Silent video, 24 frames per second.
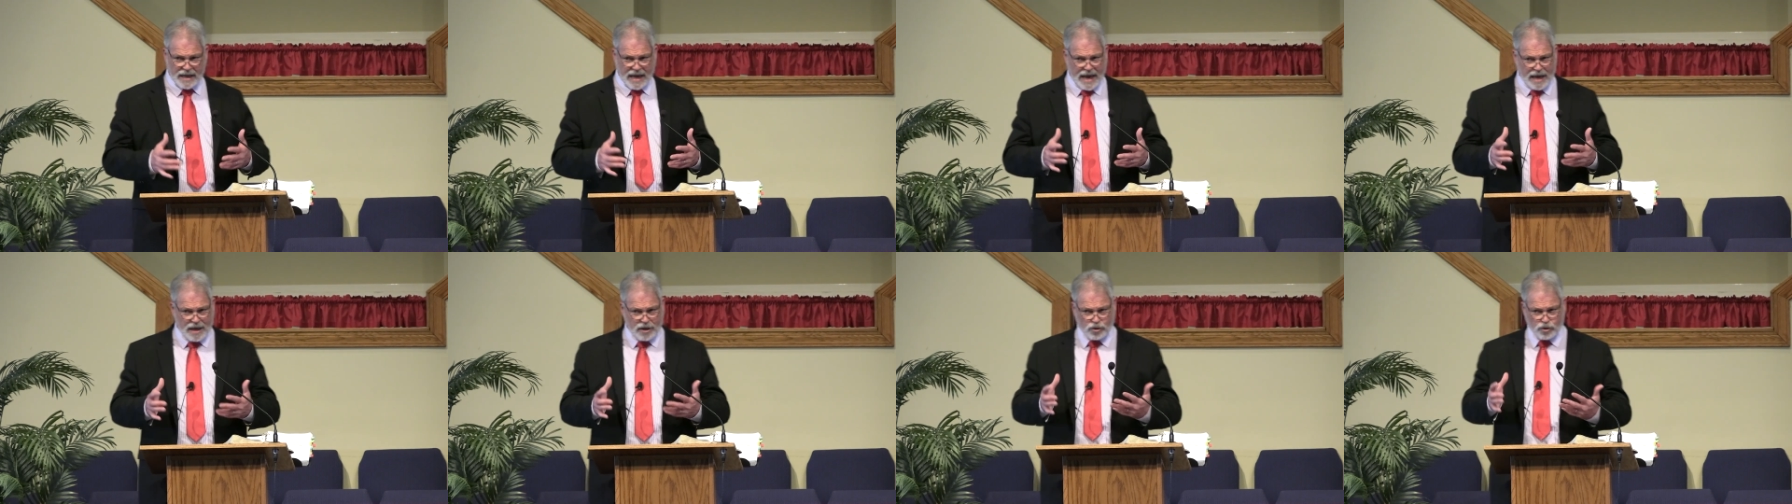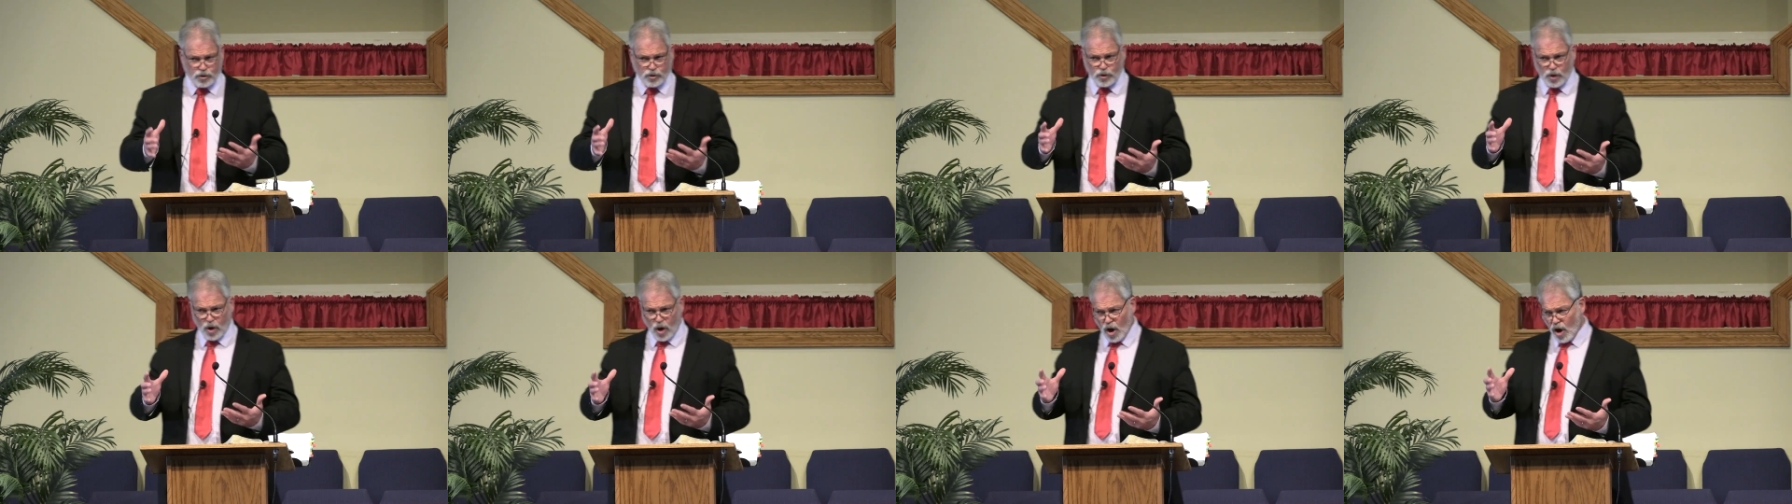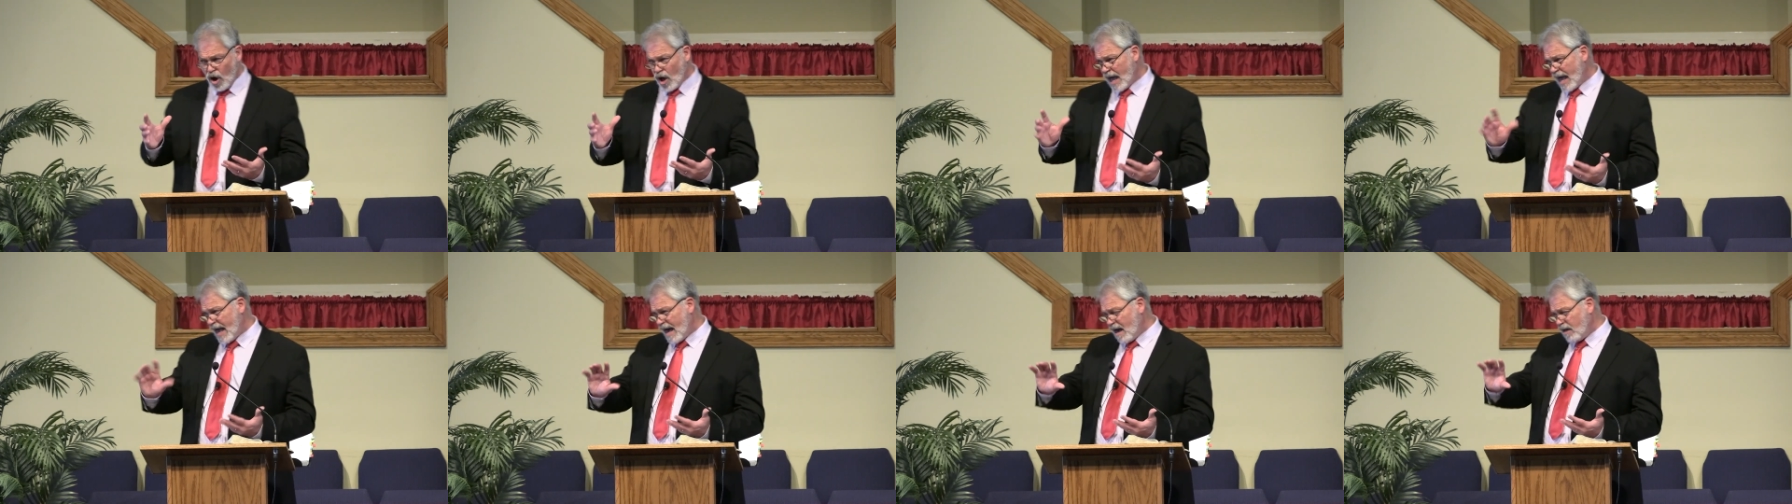and
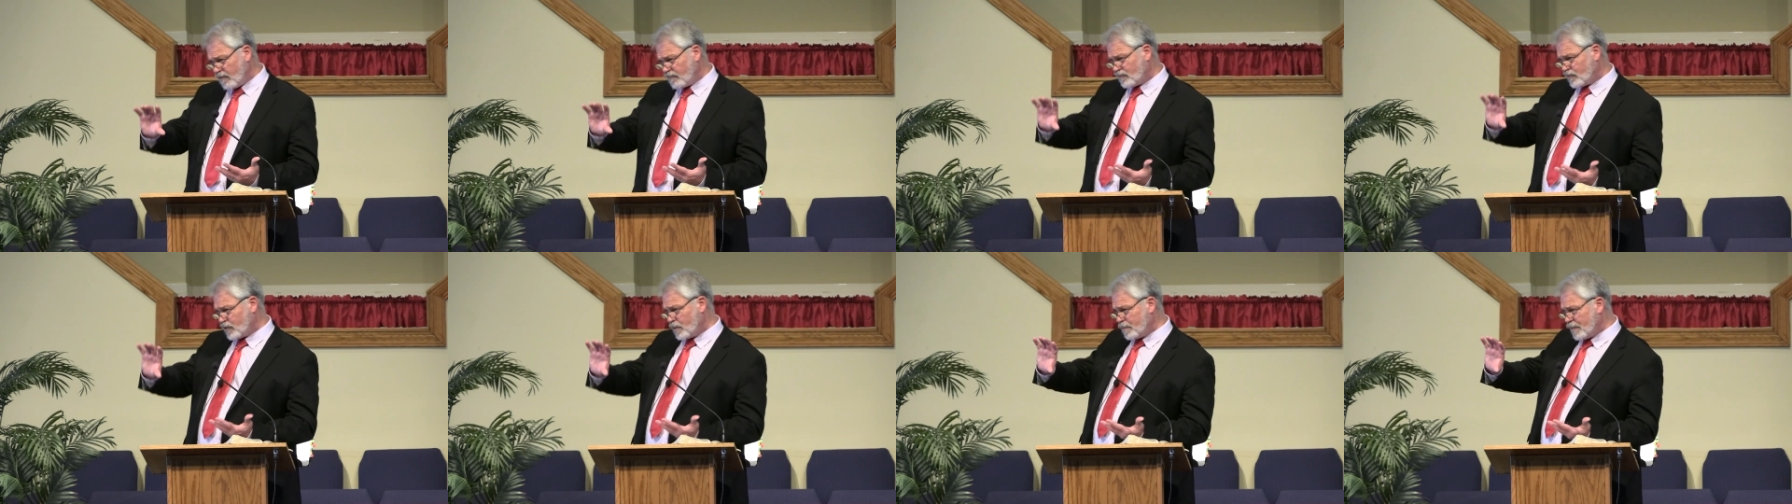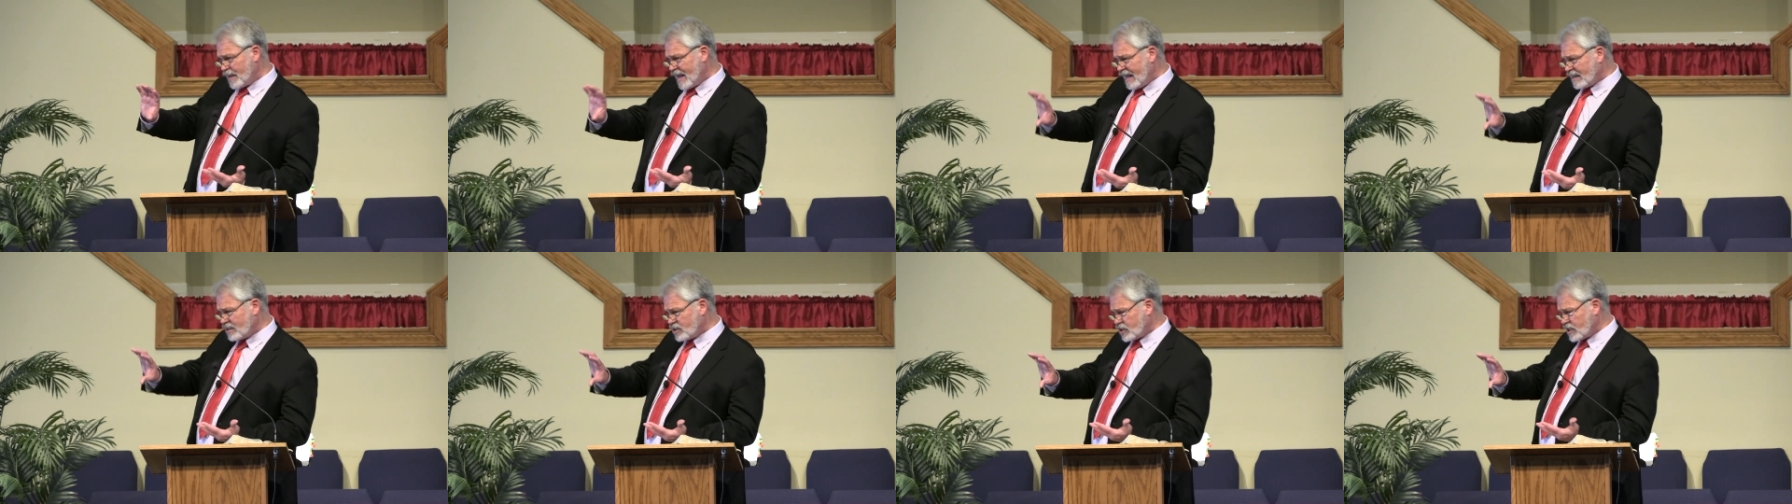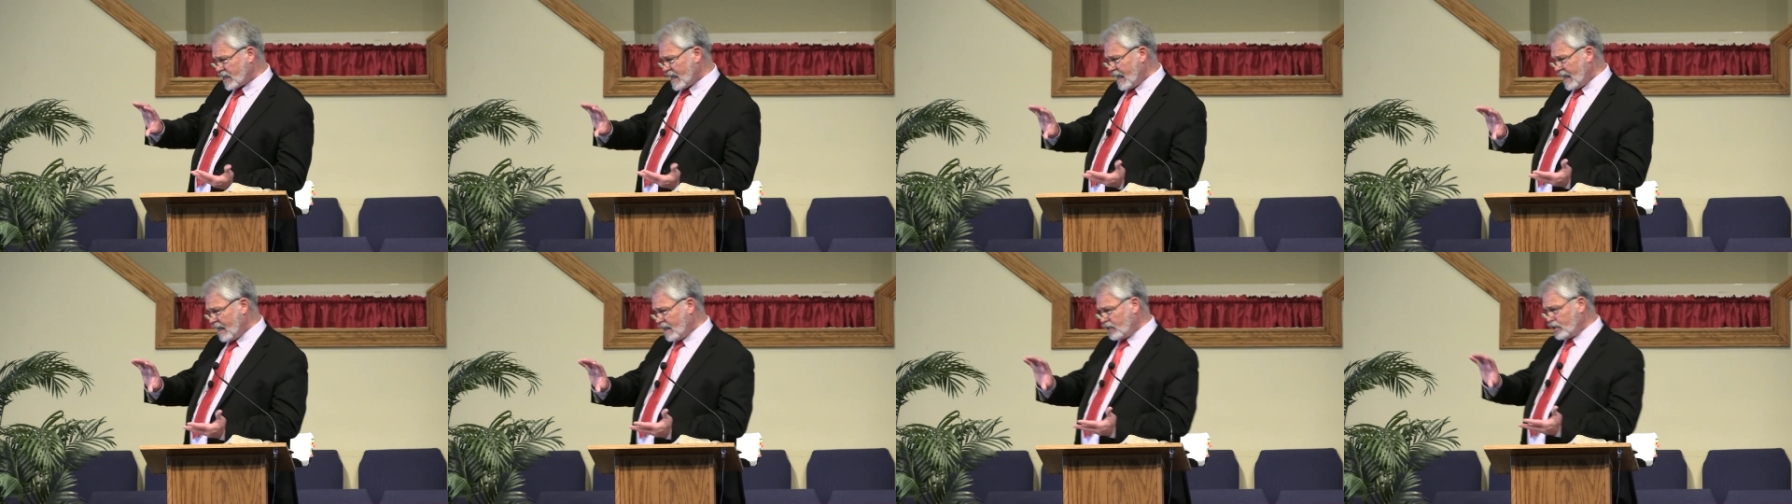draw out from that
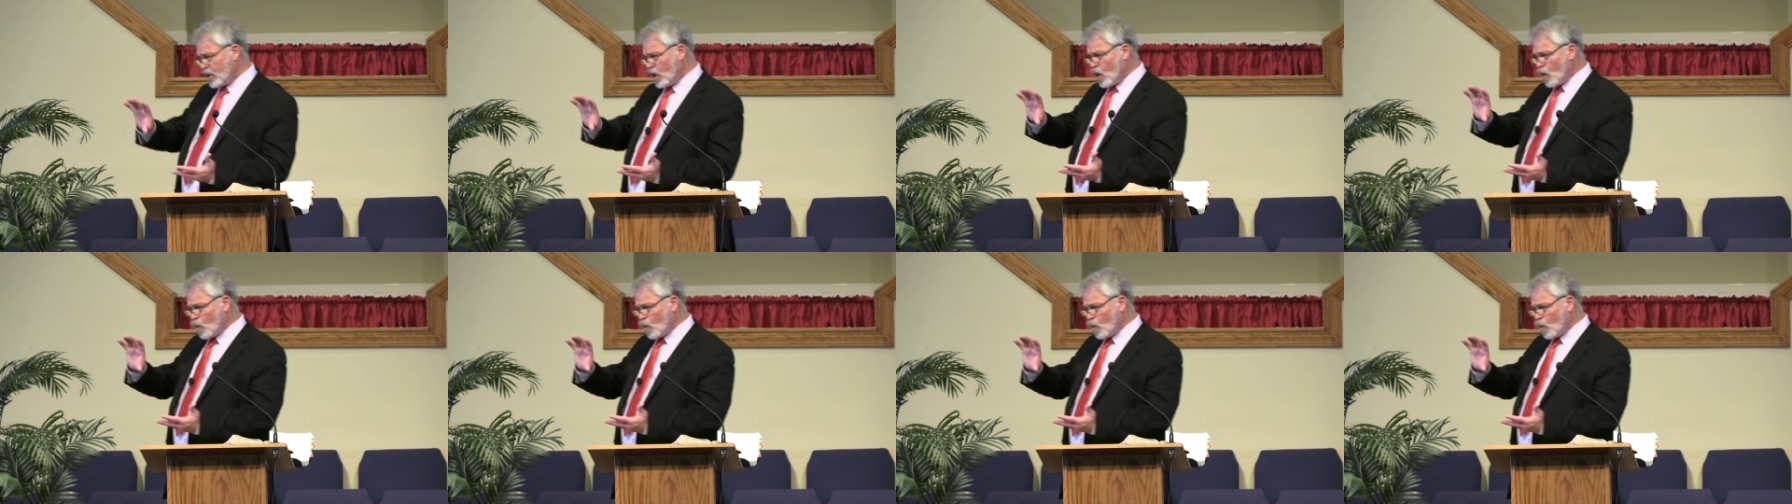child